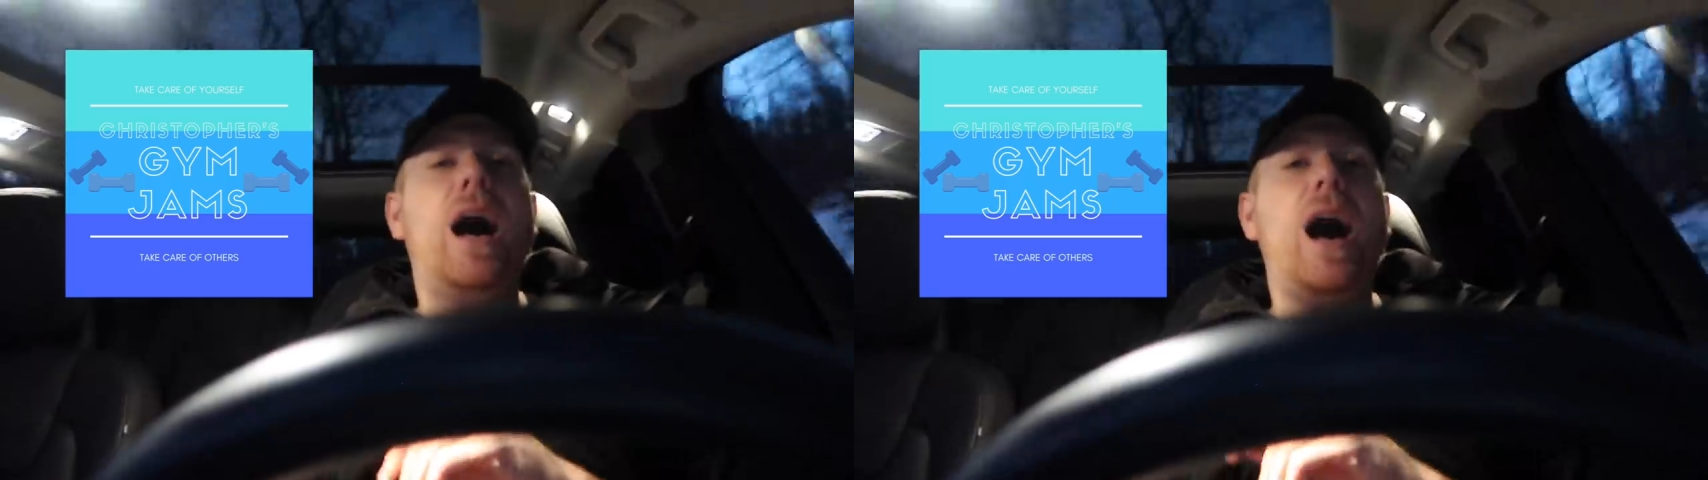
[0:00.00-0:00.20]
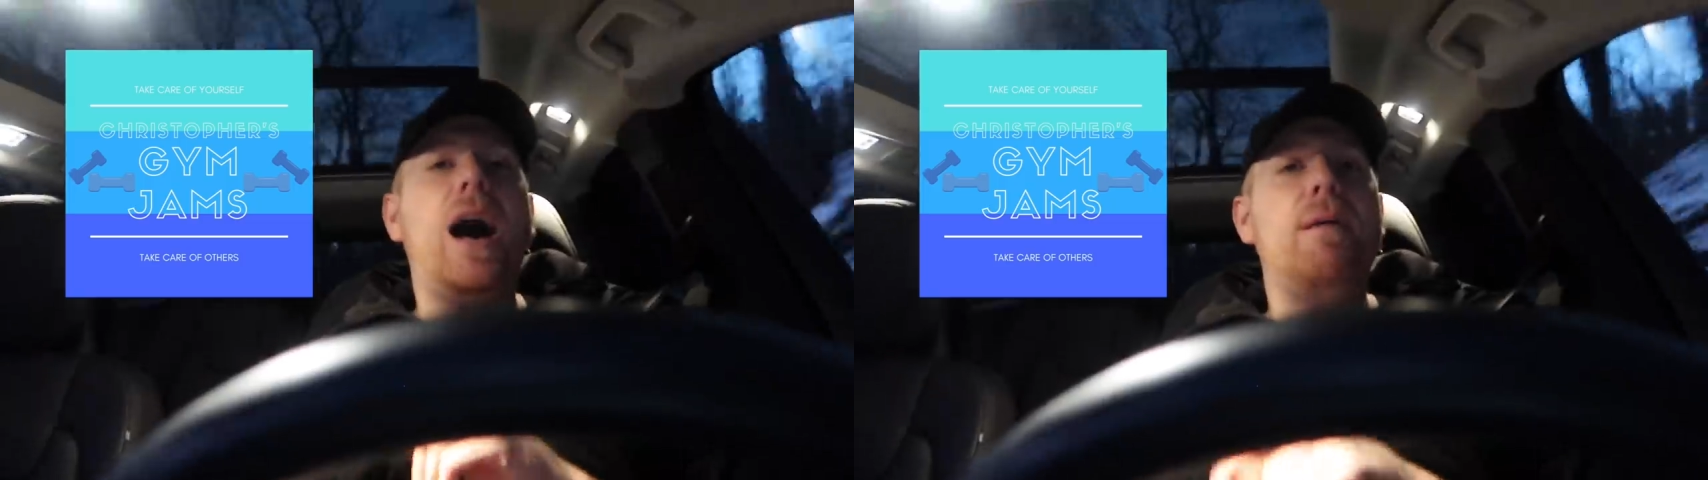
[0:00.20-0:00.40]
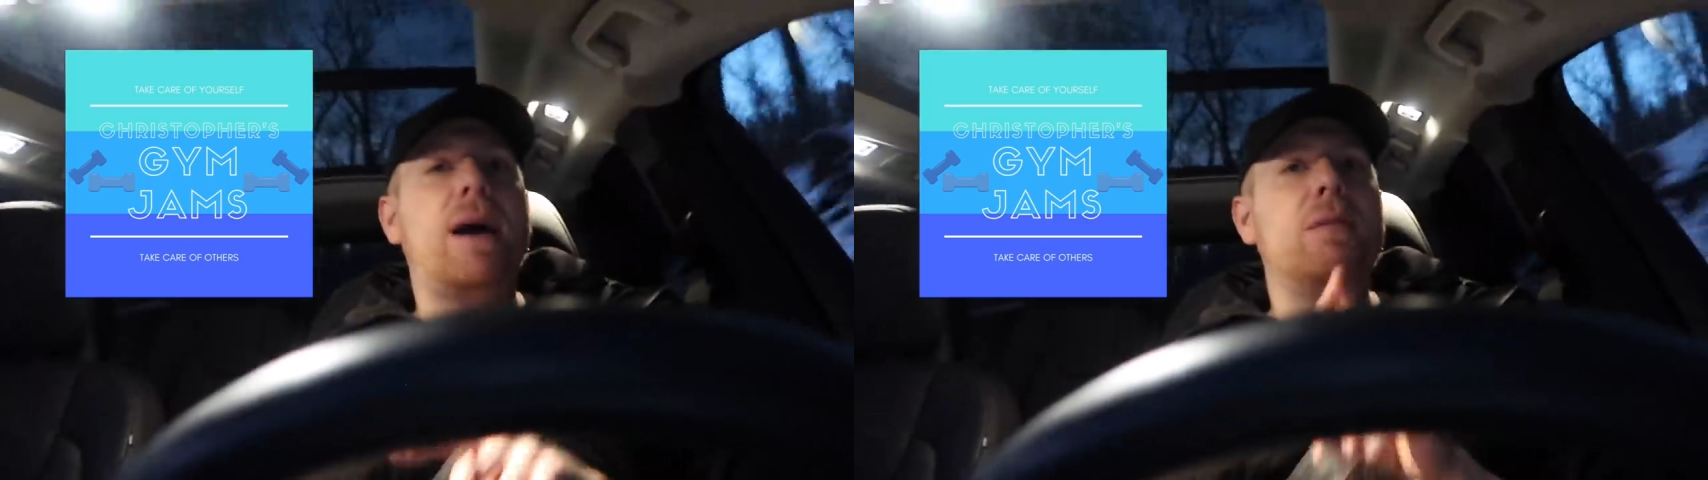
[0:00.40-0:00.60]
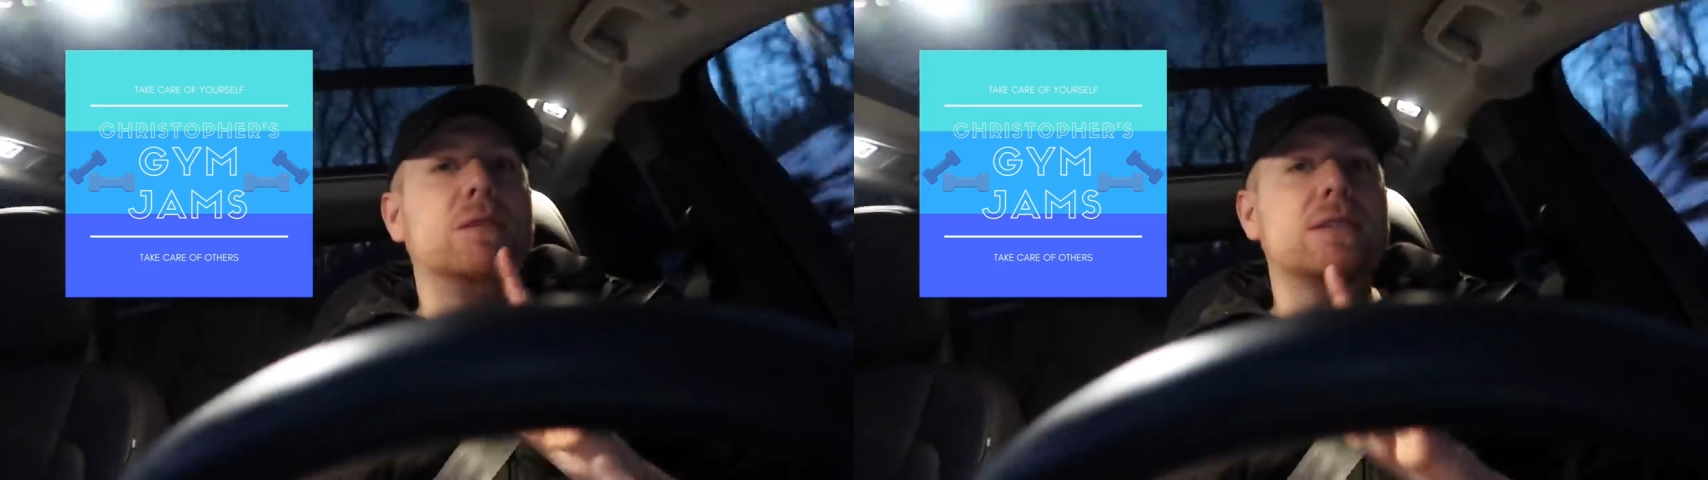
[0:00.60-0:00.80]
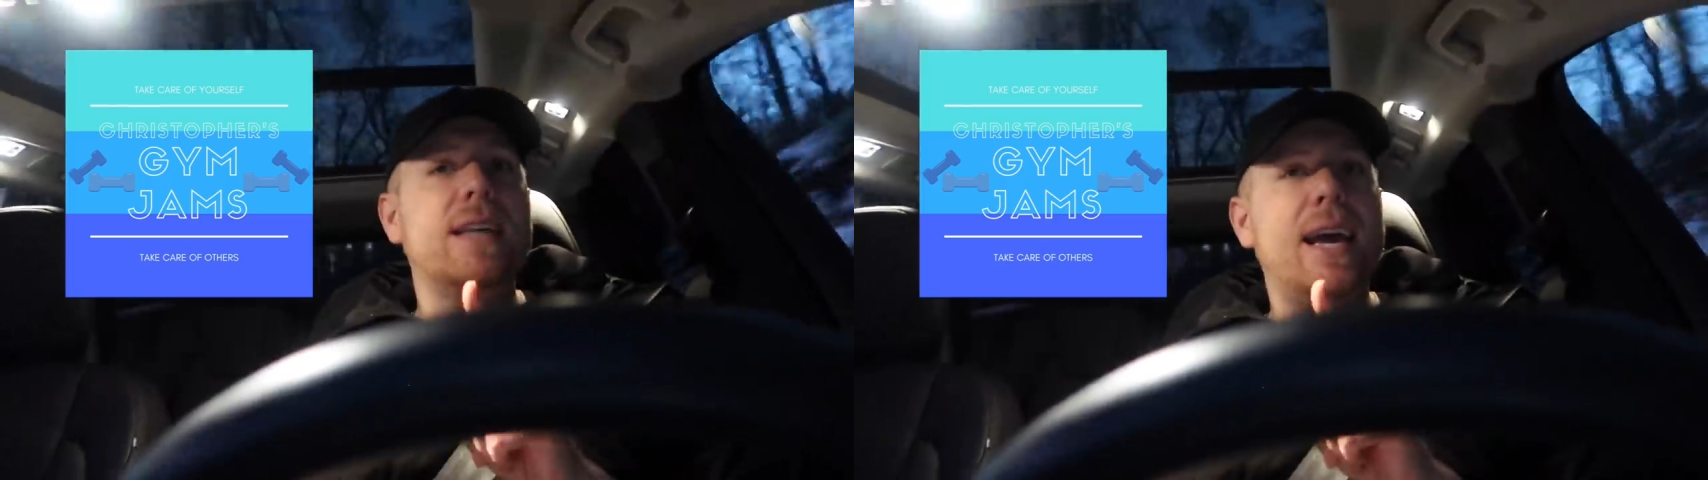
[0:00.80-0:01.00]
I
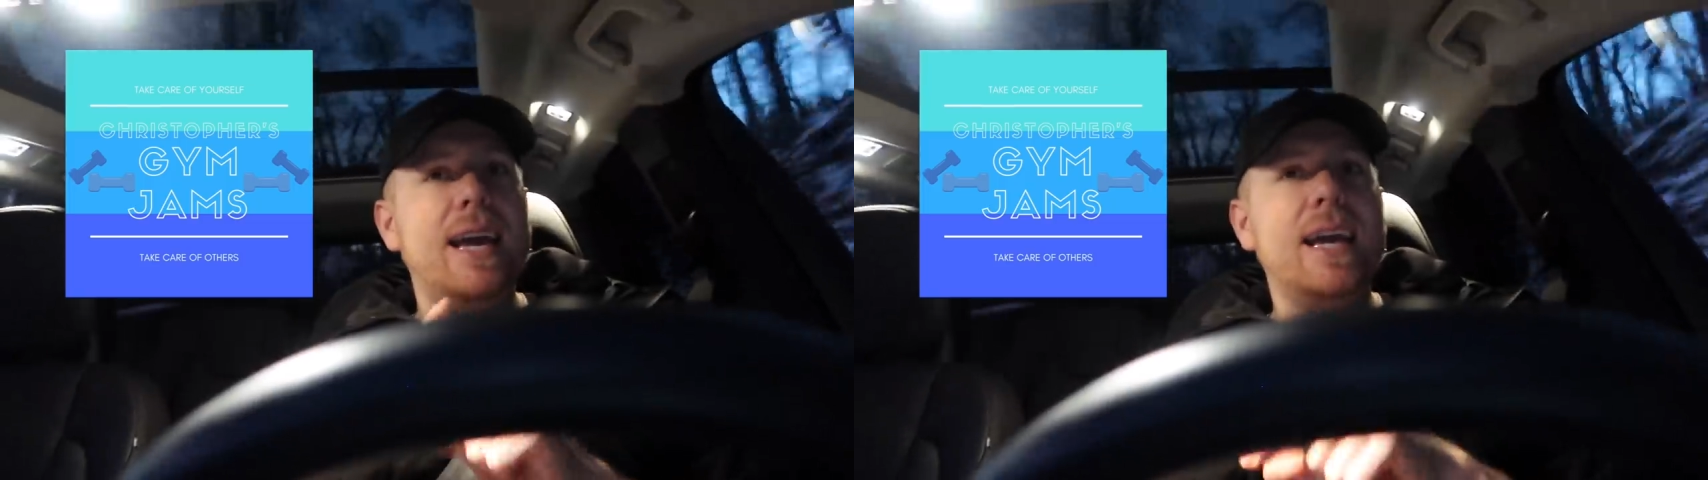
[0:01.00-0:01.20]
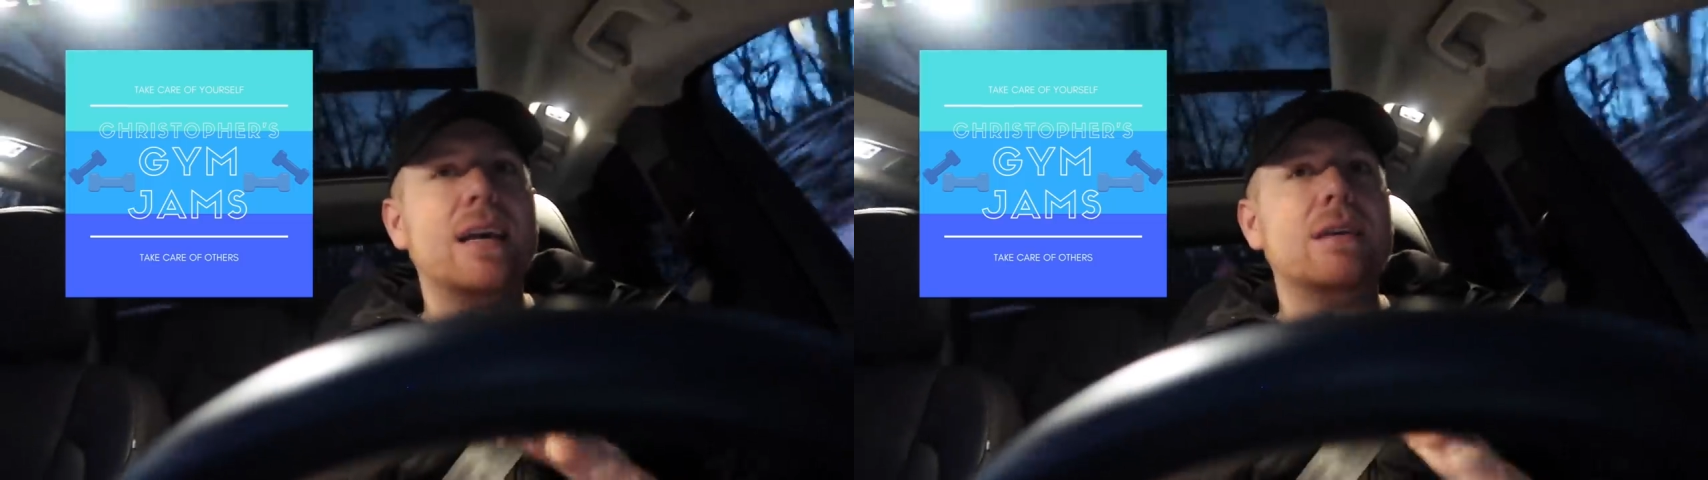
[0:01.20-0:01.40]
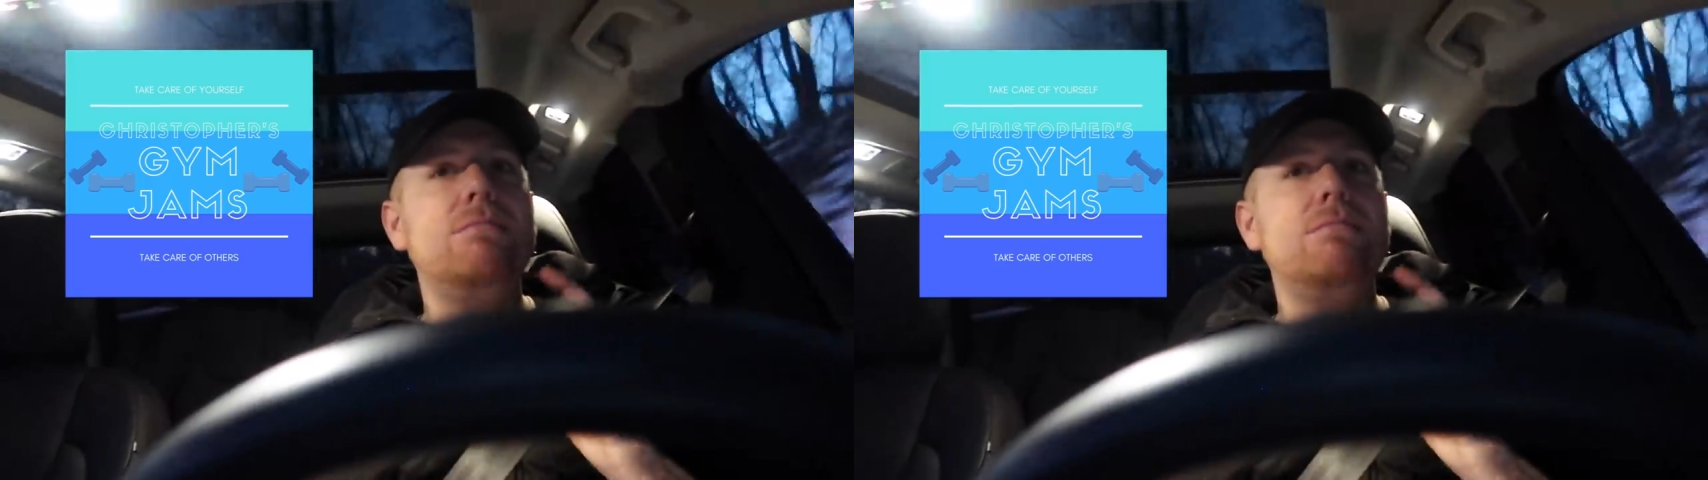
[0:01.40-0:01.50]
will say,